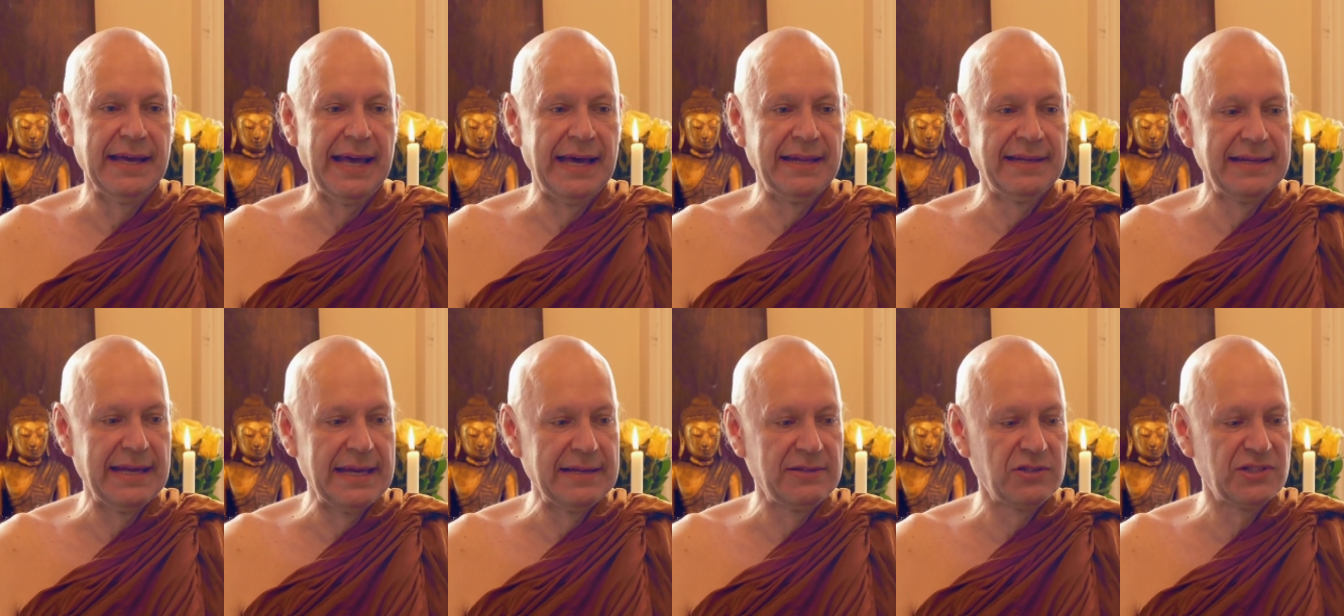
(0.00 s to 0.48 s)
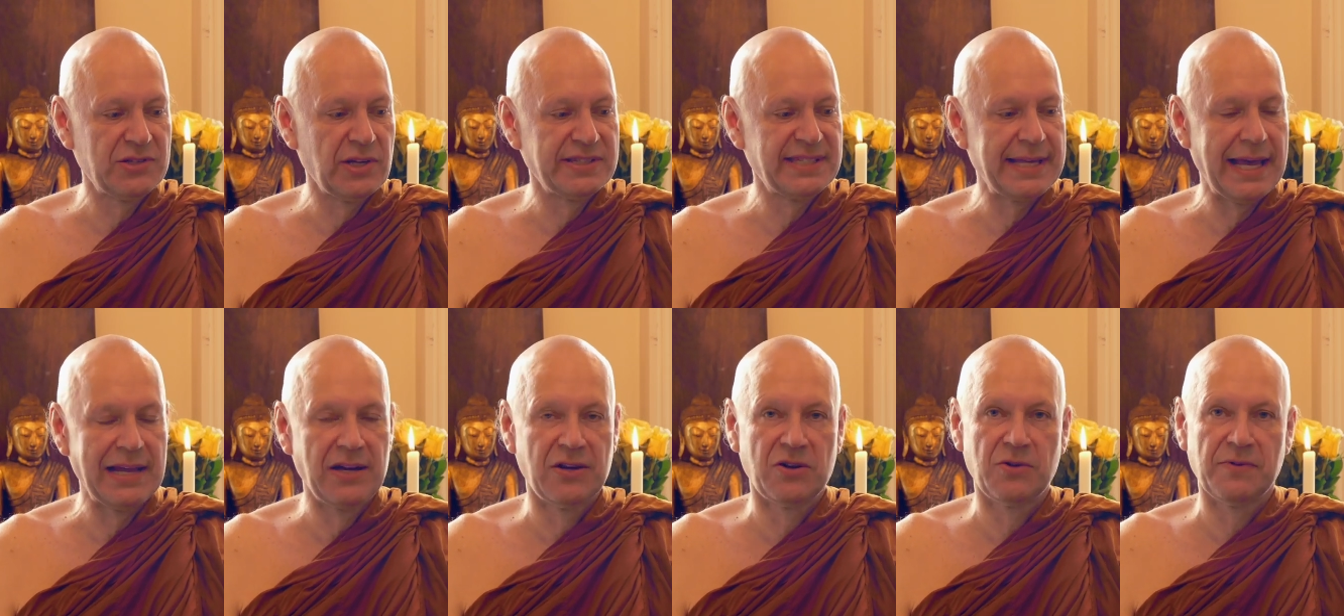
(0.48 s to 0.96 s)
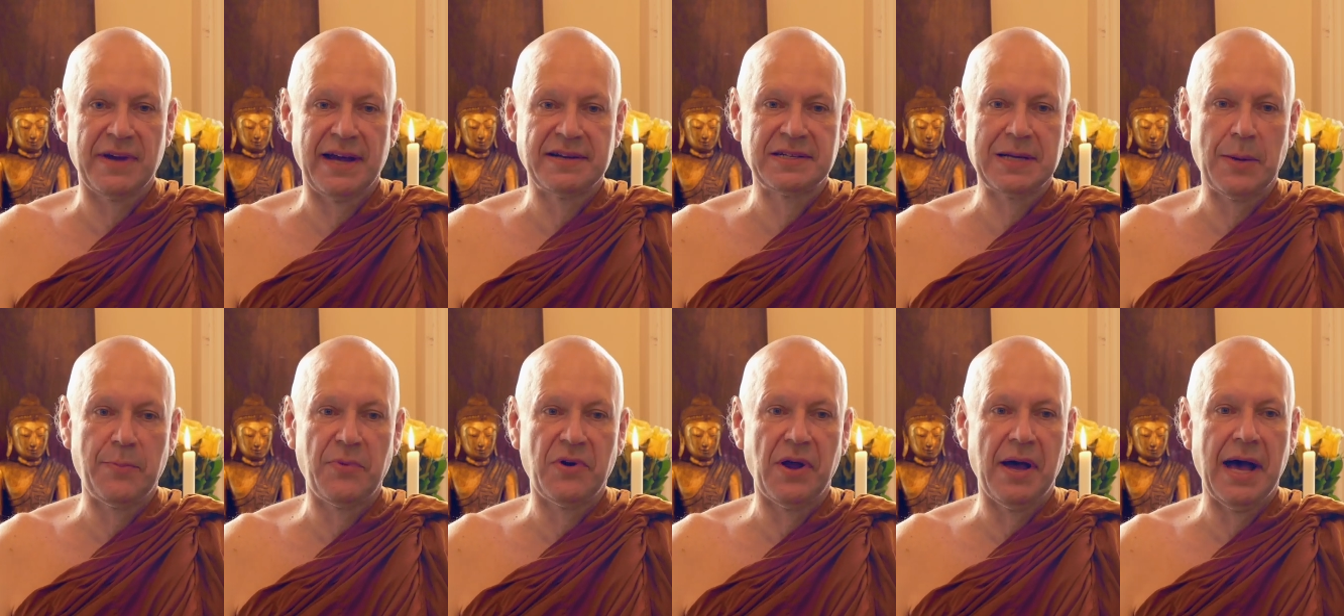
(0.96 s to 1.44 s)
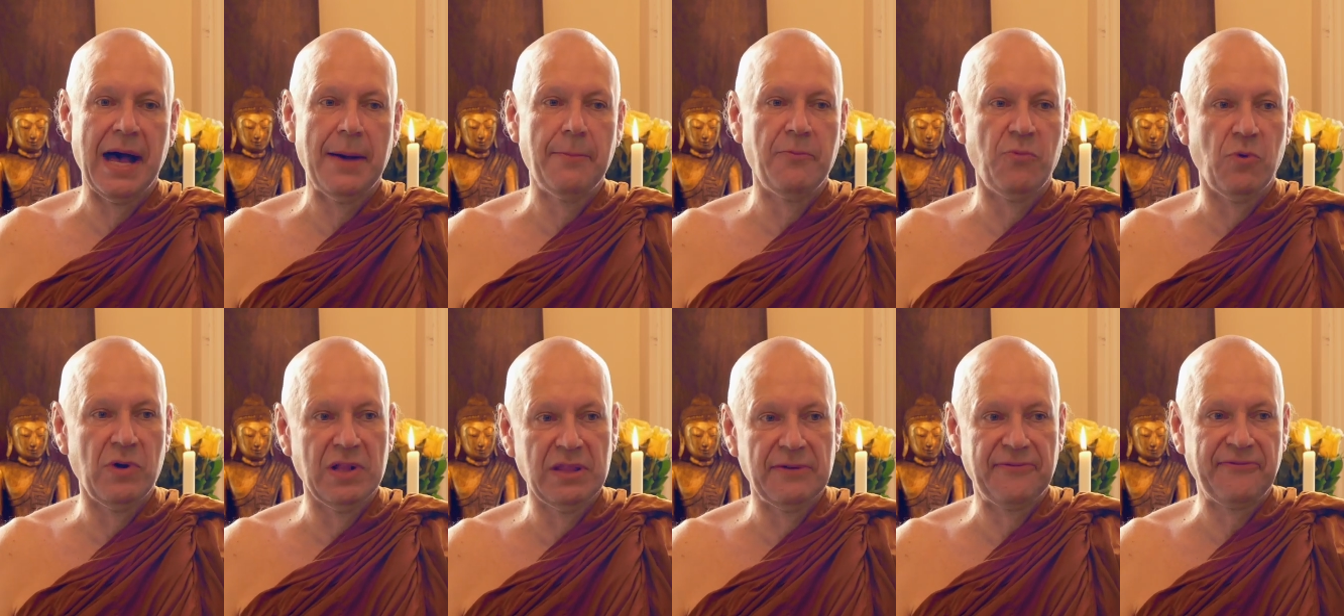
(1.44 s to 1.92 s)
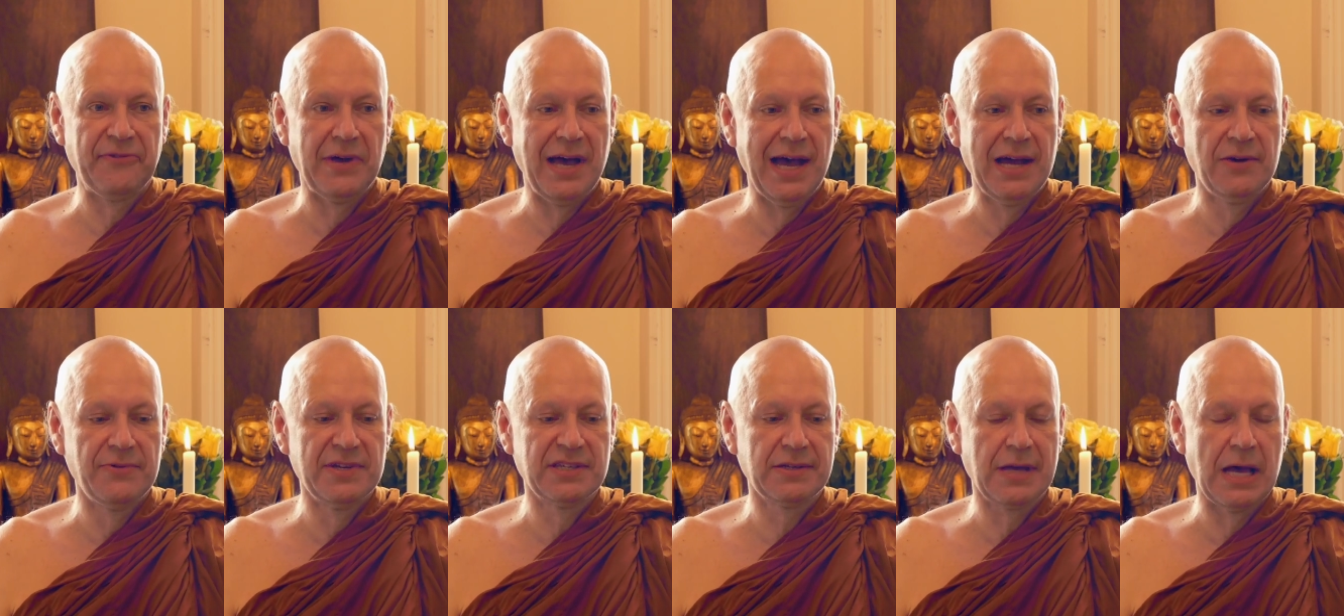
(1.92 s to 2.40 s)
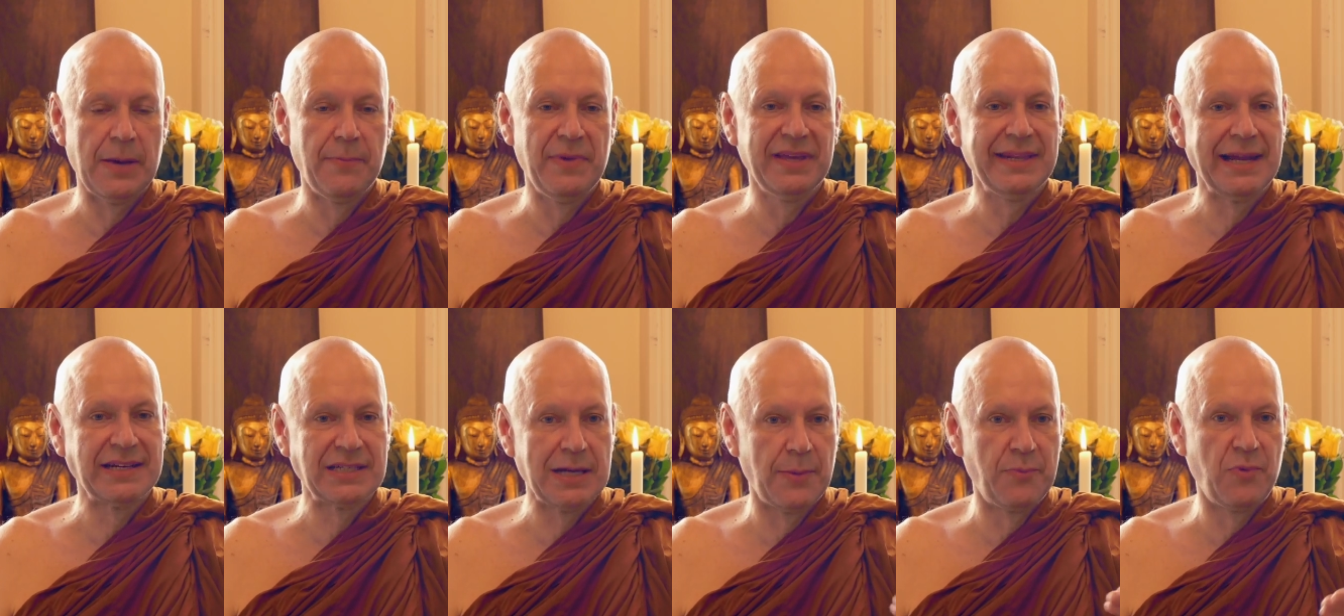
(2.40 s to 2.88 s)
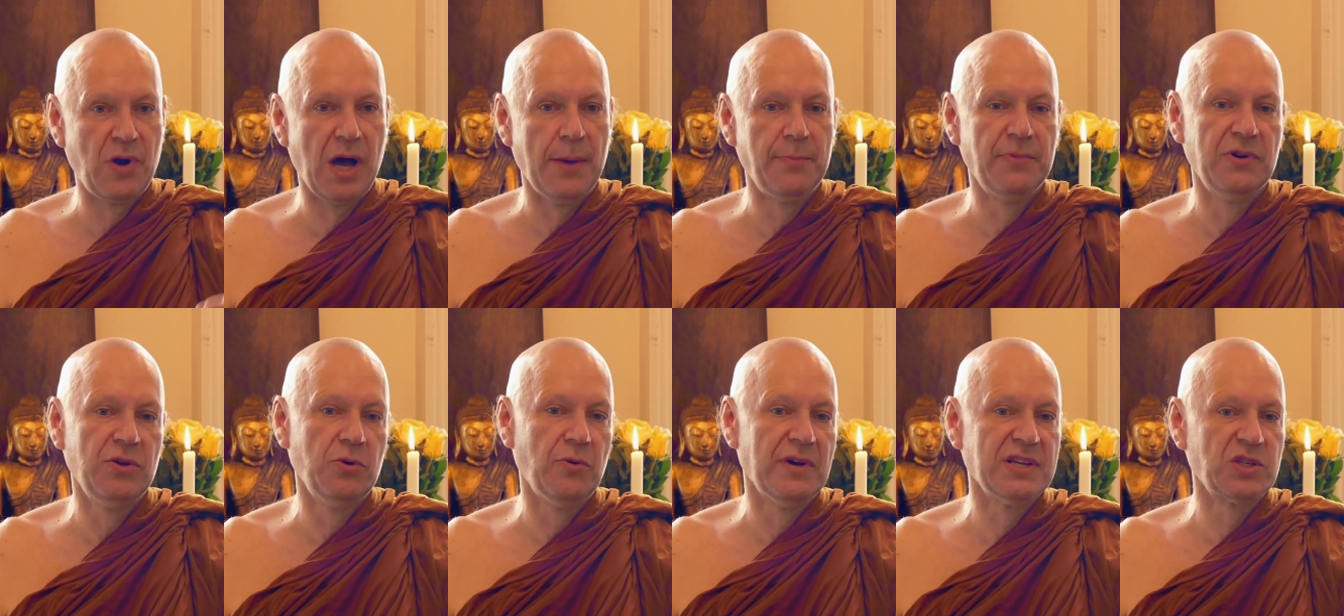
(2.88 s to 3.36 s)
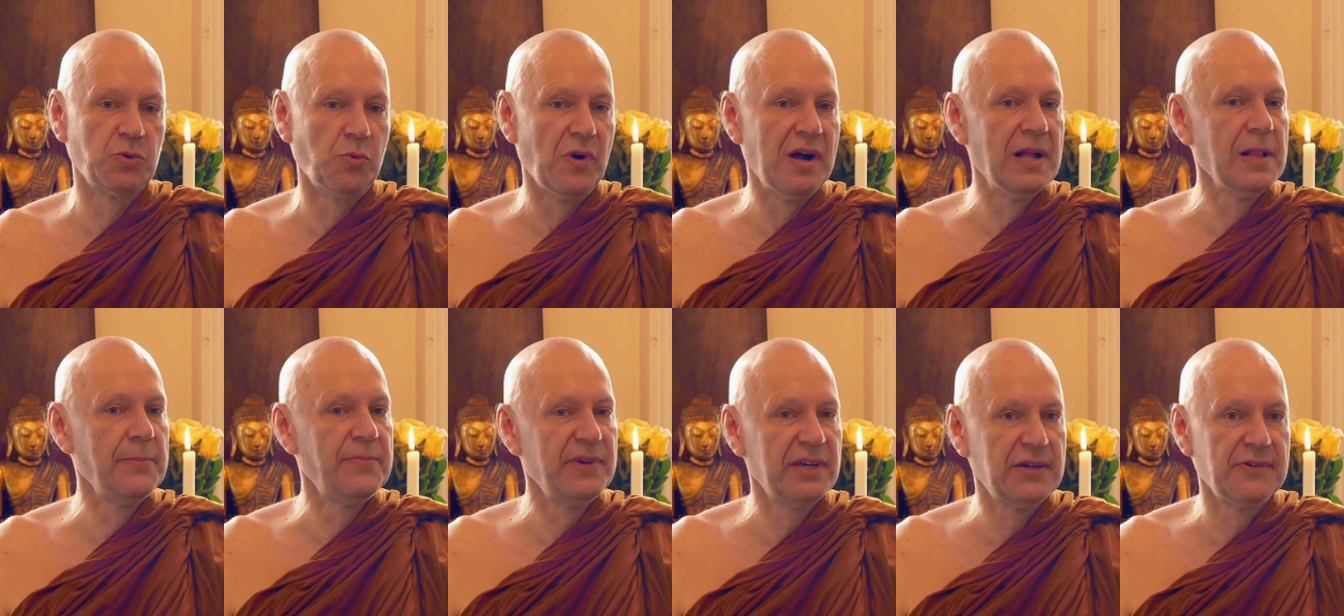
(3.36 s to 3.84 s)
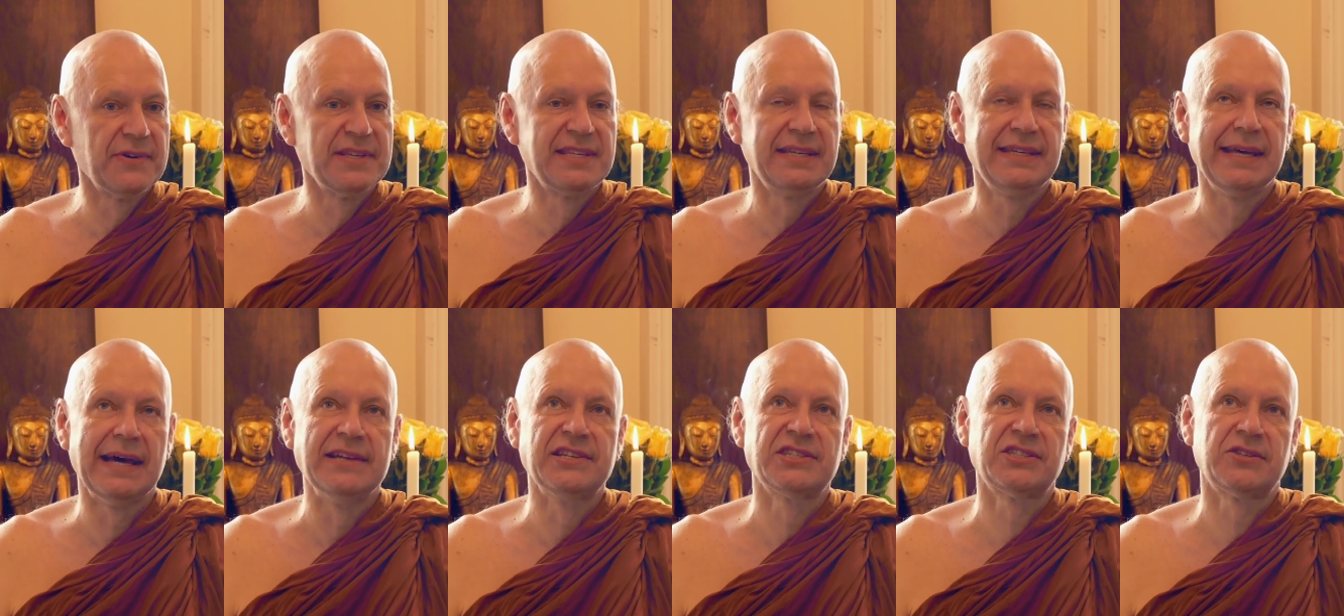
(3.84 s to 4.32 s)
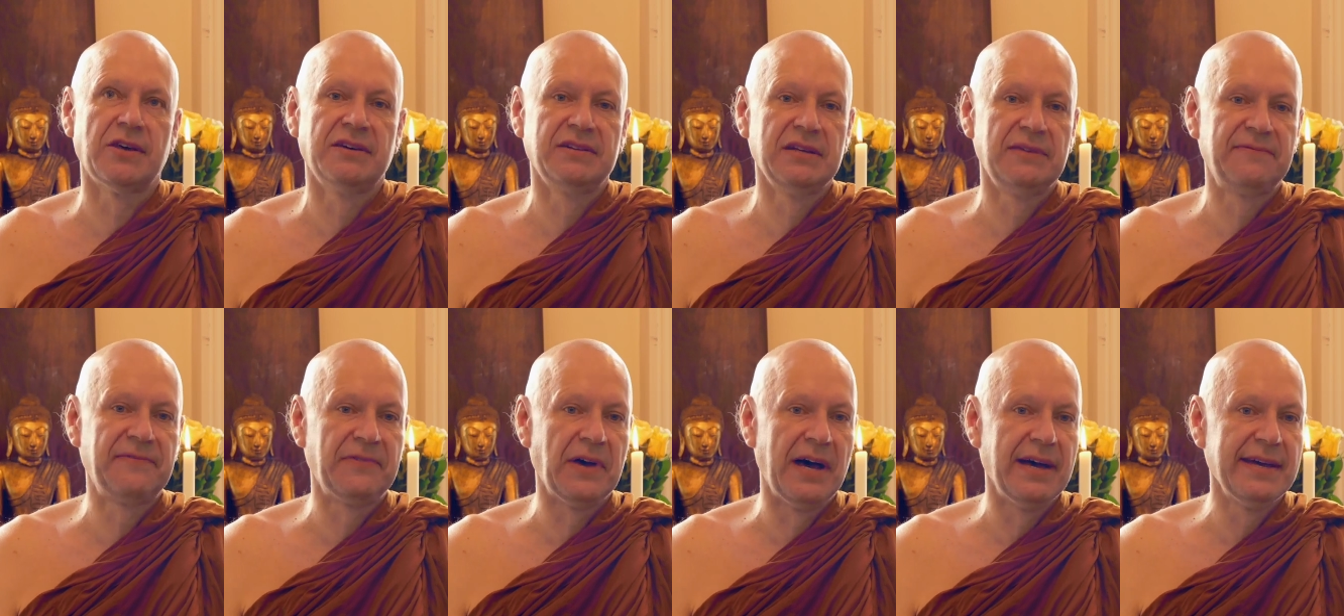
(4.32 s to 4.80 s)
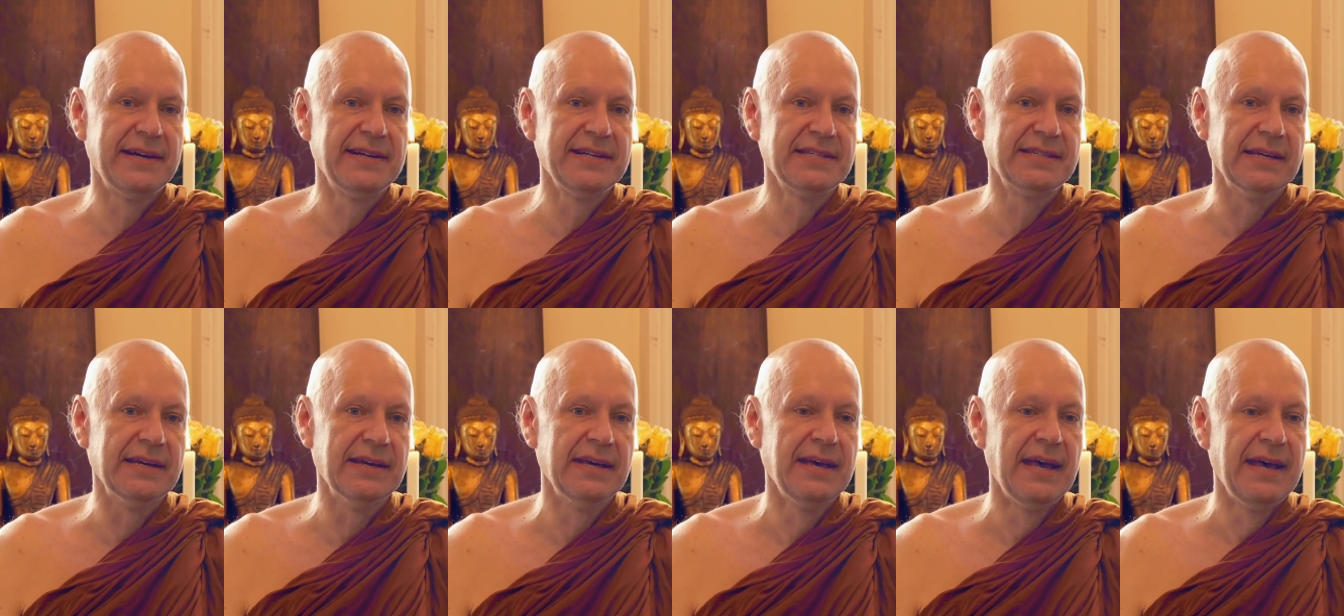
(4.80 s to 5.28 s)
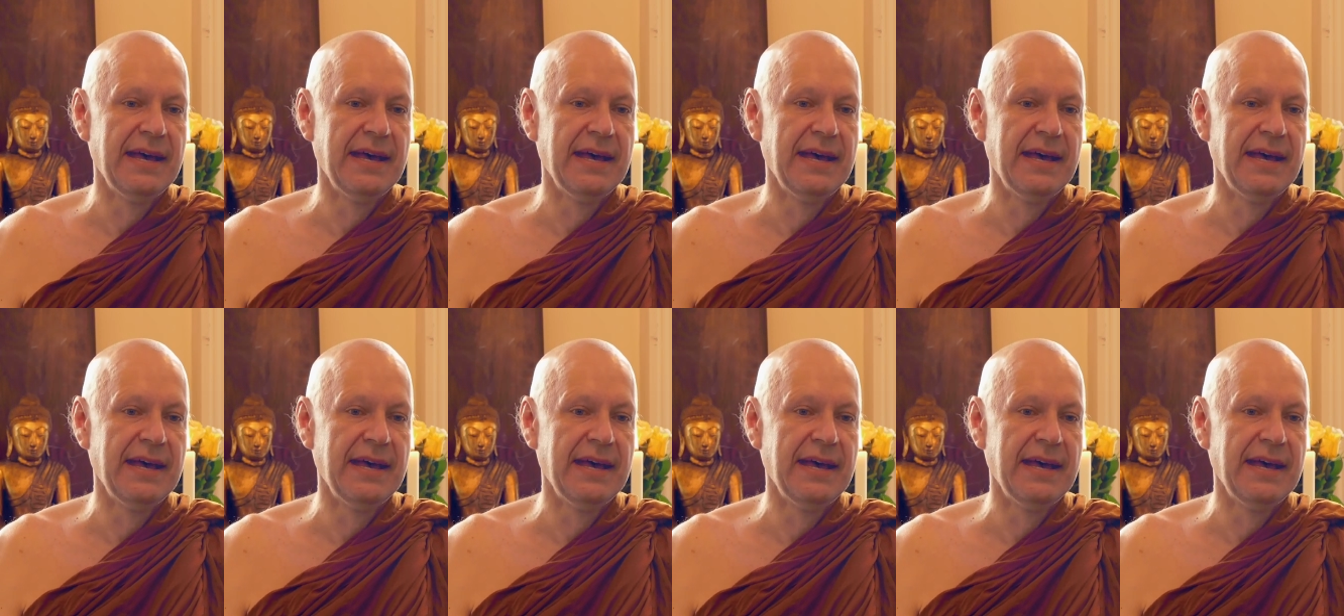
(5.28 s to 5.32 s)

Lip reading: And they said to Ajahn Brahm, well, the fire is coming. Ajahn Brahm knew as well, because he had studied fires.